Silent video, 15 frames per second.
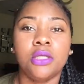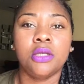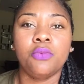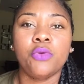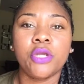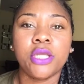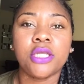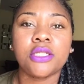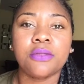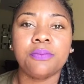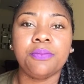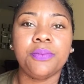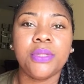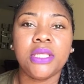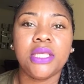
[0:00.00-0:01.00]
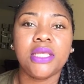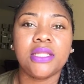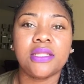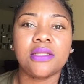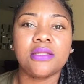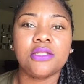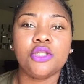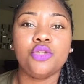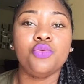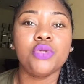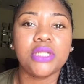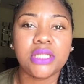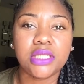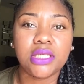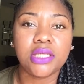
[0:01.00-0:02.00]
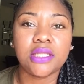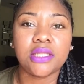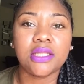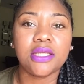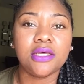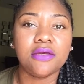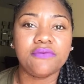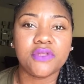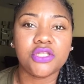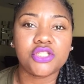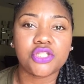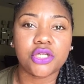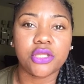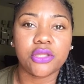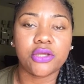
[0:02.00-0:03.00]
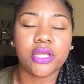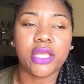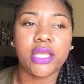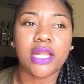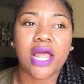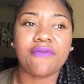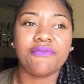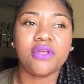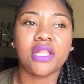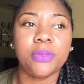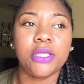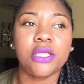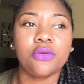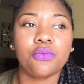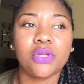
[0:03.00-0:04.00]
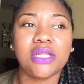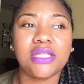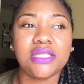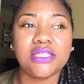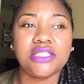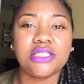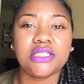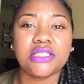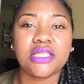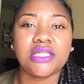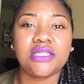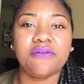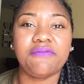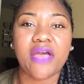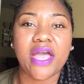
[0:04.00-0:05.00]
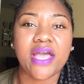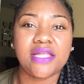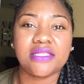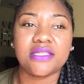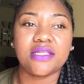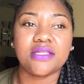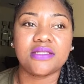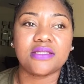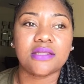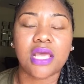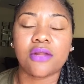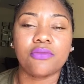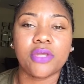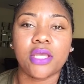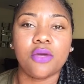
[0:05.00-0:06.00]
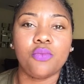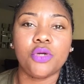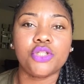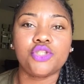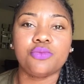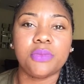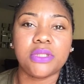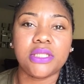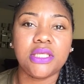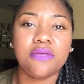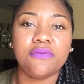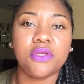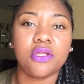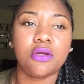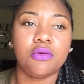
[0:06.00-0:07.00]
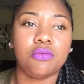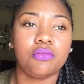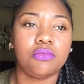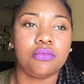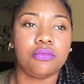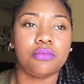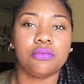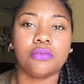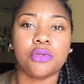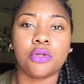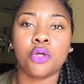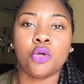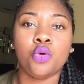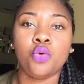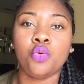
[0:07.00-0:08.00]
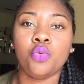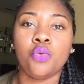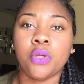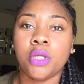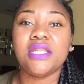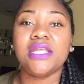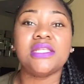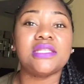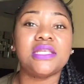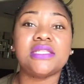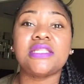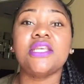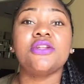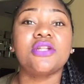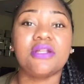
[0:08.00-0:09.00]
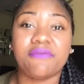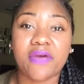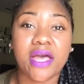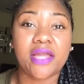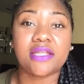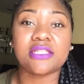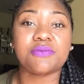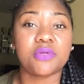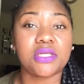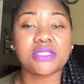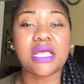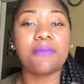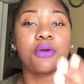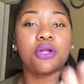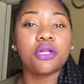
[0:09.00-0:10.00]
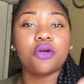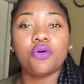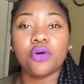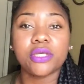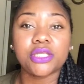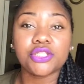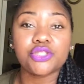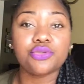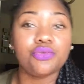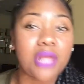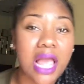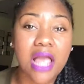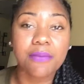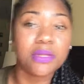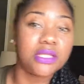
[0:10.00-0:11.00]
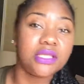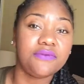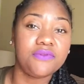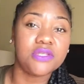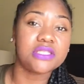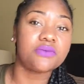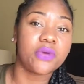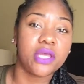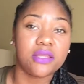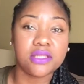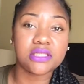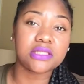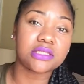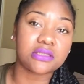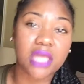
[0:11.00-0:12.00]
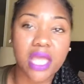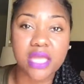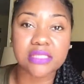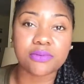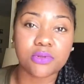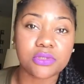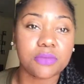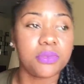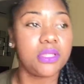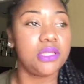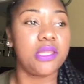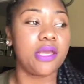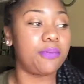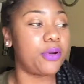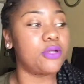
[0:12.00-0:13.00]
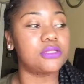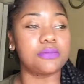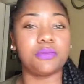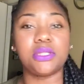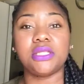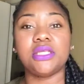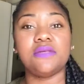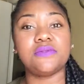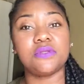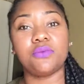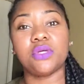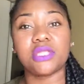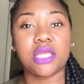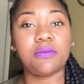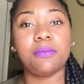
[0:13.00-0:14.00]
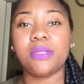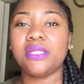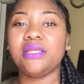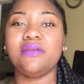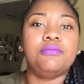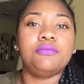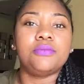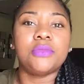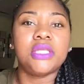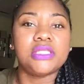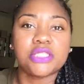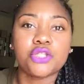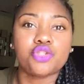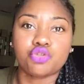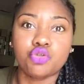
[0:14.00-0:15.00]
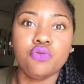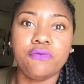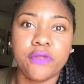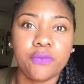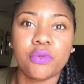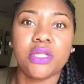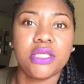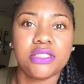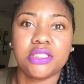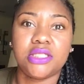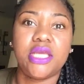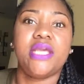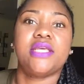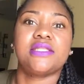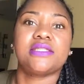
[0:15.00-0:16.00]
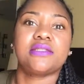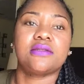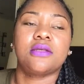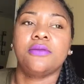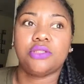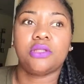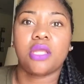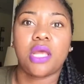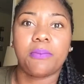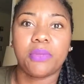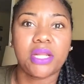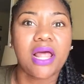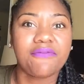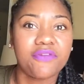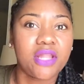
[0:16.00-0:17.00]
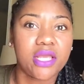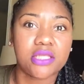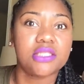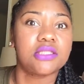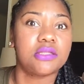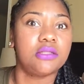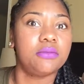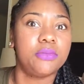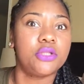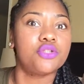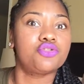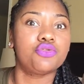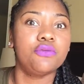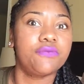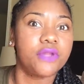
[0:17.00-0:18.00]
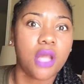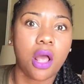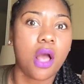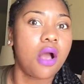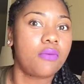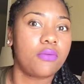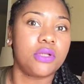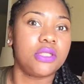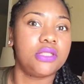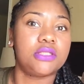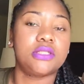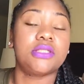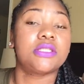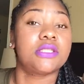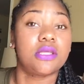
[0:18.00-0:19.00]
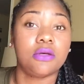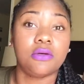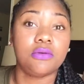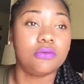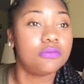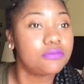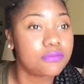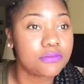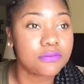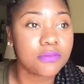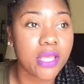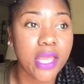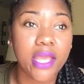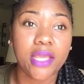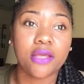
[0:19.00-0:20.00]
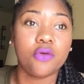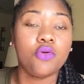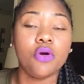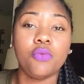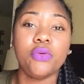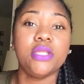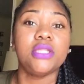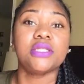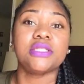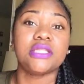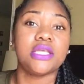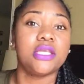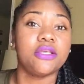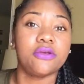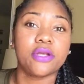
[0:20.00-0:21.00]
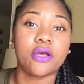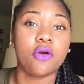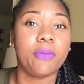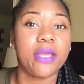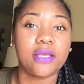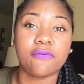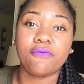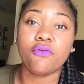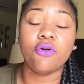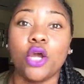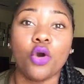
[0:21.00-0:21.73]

We're here to be in unity and love each other. And I feel like being religious, it divides us. I don't care what you believe in or who, it's here to divide us, because I'm going to go against you. I believe this way and this is how it's supposed to be. That person believes in what they believe. Is it truth in religion? Yes. But I feel like it's a little bit of truth in all religions. So, hey, who are we to sit here and go back and forth?